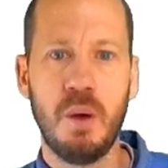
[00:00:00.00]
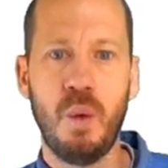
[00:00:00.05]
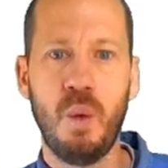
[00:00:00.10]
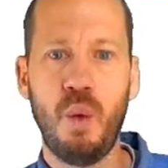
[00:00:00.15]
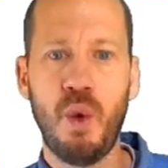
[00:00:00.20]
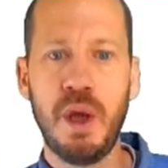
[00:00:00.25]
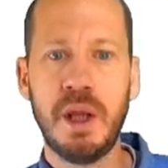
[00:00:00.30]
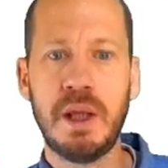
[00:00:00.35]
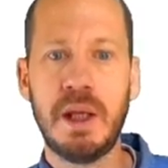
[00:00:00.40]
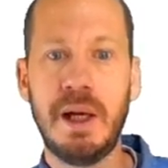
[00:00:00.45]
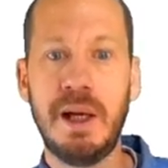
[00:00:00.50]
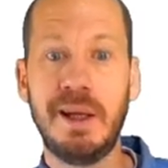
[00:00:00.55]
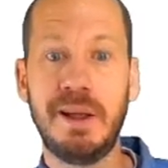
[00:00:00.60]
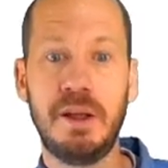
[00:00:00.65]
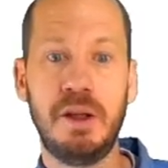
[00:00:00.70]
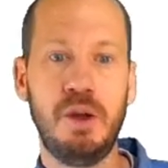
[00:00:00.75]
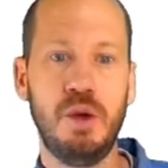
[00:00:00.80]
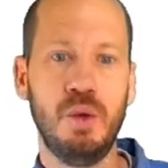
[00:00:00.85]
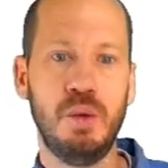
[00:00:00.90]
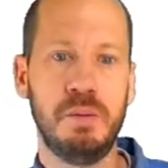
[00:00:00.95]
with
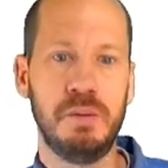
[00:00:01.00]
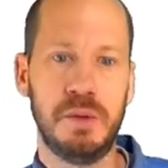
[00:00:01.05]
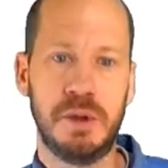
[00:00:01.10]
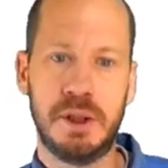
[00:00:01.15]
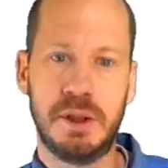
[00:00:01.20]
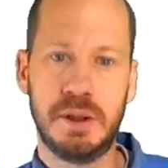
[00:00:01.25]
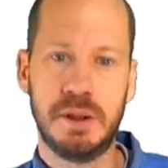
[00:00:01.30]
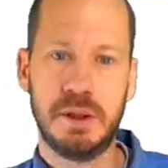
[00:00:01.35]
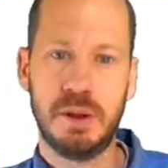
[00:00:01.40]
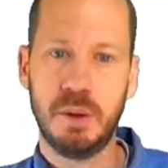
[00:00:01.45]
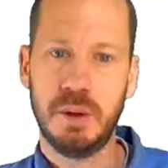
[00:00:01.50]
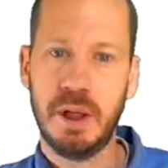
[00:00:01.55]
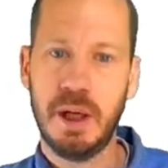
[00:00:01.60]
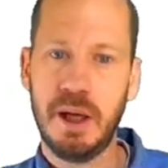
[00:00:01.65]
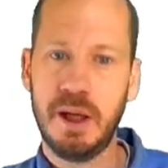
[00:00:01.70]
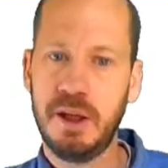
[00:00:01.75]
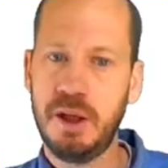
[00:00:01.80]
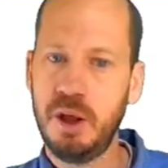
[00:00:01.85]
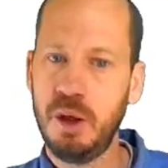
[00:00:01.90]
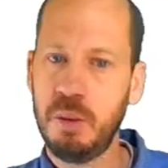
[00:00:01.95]
legumes. So the
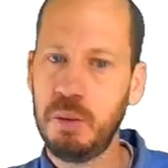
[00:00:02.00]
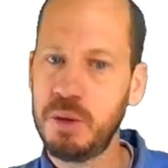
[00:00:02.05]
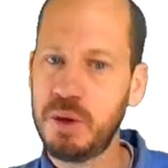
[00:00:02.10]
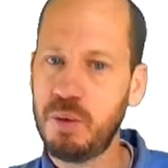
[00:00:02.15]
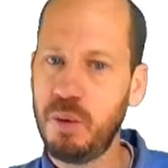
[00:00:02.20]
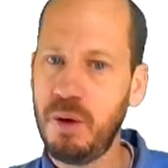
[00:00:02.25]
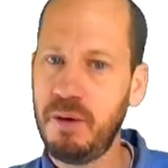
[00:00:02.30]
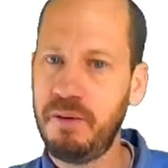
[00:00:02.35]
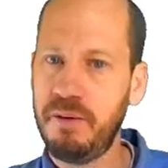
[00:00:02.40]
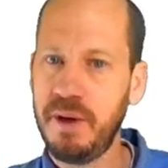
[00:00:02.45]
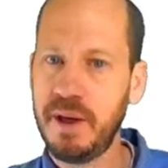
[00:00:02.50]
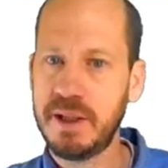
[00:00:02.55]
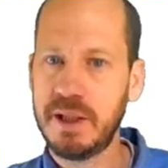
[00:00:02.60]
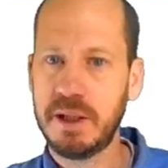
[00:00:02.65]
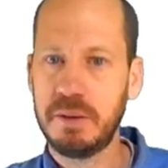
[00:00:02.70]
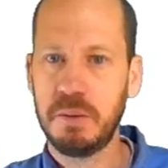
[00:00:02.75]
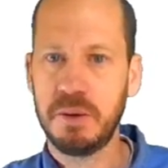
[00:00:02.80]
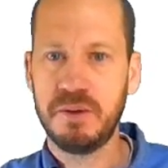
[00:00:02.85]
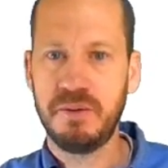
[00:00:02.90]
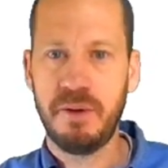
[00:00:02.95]
legumes will fix
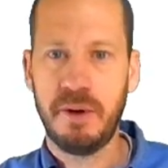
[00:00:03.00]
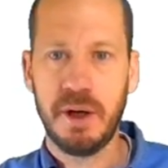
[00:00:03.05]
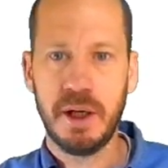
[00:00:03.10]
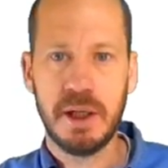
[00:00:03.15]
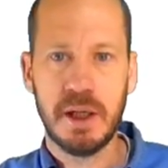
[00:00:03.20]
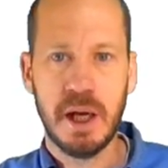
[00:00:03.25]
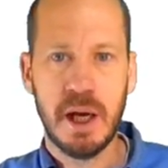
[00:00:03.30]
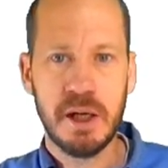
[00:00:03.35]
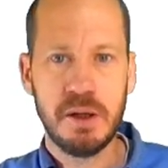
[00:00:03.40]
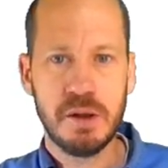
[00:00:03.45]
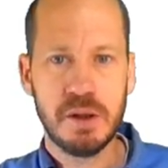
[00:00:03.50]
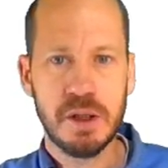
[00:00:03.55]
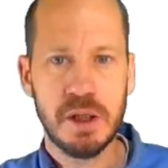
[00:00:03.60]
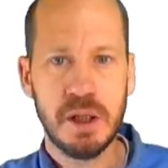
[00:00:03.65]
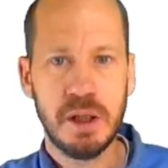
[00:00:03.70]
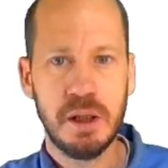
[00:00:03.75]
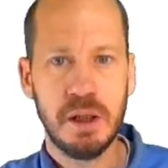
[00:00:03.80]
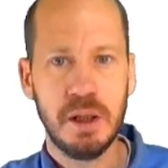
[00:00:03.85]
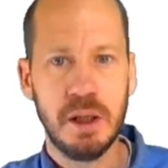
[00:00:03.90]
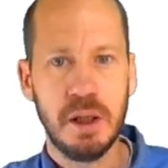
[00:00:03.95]
atmospheric
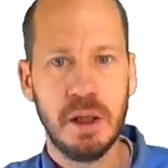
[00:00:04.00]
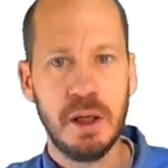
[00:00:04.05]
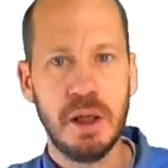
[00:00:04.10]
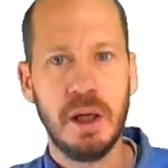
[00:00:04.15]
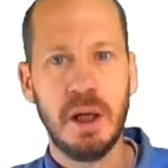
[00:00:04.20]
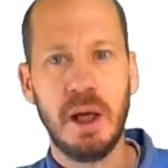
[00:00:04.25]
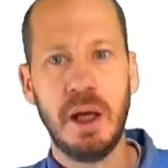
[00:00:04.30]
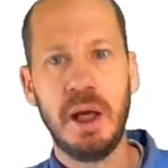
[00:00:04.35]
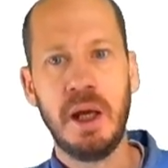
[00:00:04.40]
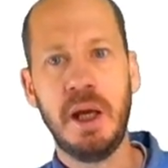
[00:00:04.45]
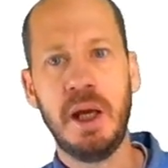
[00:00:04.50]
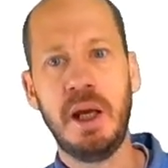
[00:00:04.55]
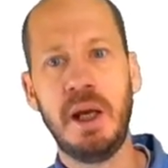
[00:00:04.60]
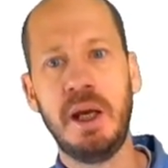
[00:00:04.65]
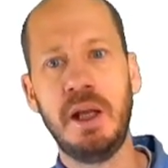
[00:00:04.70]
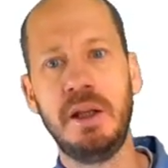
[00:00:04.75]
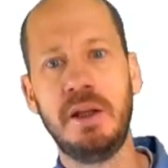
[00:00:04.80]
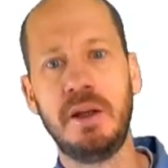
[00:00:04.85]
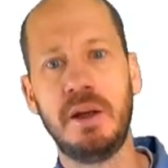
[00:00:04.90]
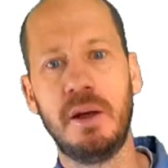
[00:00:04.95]
nitrogen
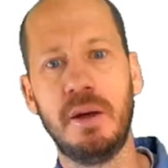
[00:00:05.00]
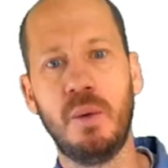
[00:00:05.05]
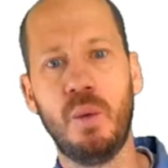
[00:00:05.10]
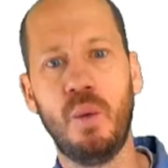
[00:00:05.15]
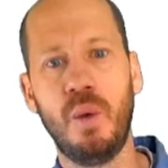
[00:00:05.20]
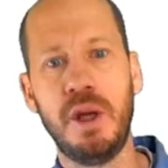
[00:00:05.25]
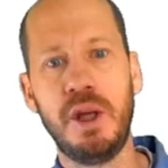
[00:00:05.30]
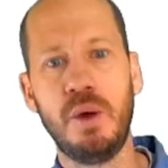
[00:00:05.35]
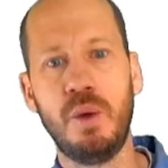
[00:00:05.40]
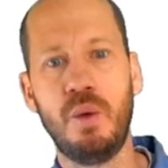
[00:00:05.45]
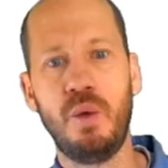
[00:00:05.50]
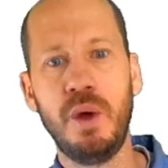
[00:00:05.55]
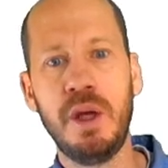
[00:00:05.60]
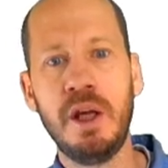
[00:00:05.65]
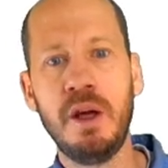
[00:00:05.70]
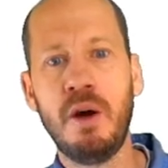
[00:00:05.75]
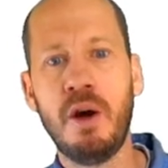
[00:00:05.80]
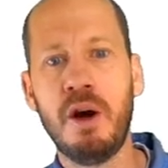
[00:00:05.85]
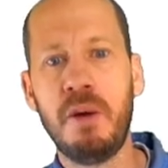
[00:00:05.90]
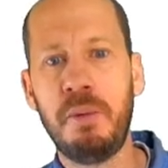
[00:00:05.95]
and when you
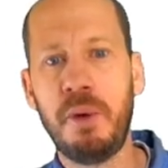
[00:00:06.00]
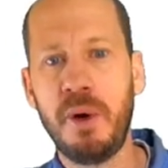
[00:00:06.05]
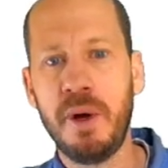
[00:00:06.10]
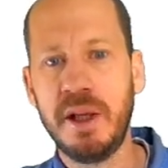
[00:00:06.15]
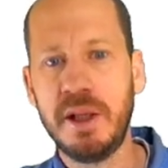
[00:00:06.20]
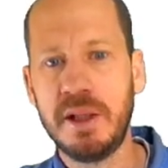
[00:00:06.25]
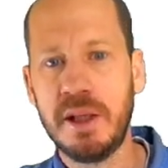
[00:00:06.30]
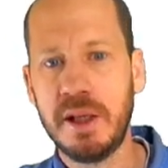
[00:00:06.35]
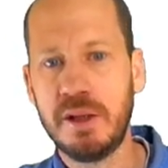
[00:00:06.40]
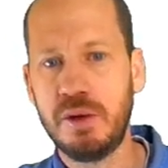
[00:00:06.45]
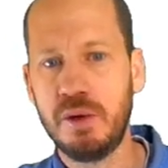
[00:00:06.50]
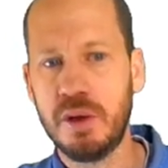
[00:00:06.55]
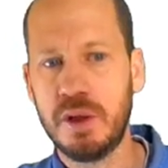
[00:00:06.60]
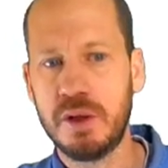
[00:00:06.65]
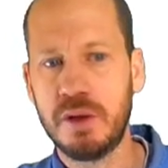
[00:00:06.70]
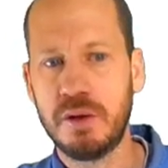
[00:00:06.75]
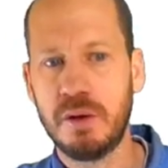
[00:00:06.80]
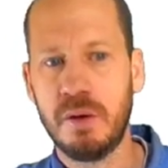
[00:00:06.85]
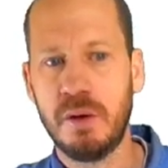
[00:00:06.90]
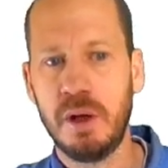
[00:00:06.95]
reincorporate that to the
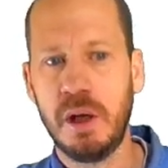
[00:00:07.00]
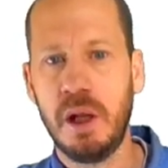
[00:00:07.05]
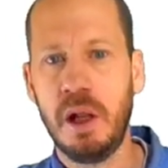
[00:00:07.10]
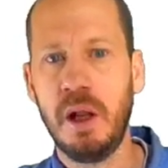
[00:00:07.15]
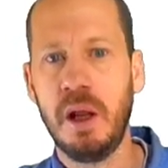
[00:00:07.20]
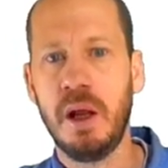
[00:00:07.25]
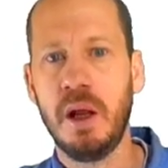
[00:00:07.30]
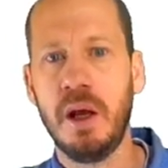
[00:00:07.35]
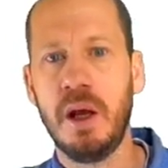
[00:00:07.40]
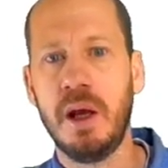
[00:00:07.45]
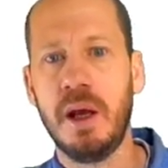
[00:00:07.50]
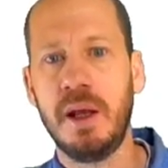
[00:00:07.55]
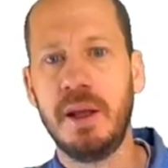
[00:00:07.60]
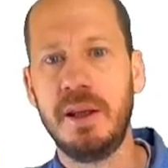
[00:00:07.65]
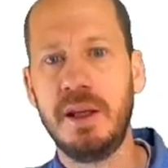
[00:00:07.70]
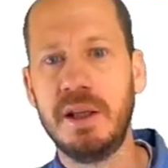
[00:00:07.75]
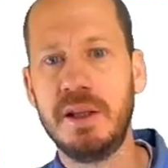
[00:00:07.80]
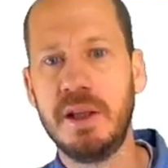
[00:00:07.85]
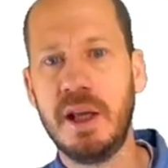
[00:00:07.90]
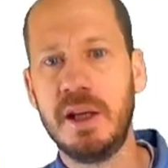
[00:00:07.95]
soil,
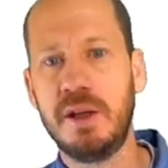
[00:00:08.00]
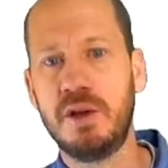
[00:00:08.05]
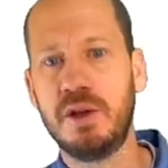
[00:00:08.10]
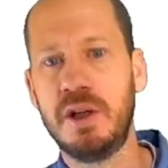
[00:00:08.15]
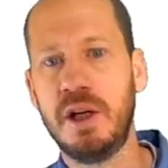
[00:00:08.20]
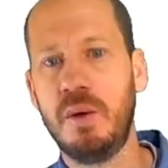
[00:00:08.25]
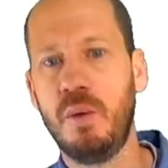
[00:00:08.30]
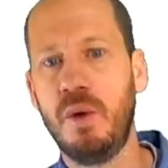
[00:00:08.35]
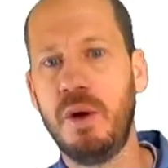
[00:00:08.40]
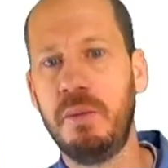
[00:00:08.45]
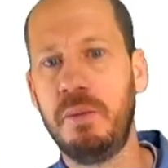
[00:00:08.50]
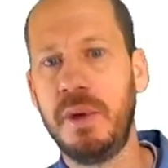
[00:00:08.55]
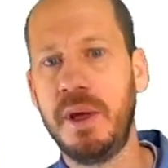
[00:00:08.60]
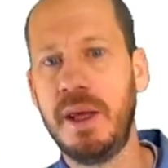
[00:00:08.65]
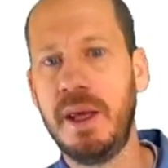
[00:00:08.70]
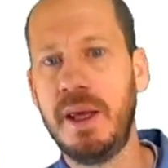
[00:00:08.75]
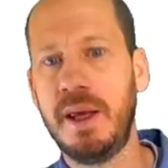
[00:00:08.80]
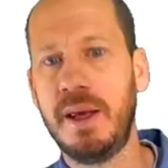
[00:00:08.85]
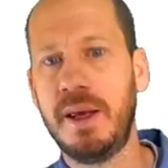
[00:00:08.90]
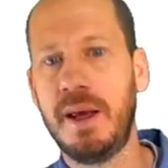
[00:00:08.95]
this nitrogen will
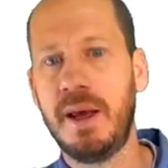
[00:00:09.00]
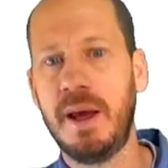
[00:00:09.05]
be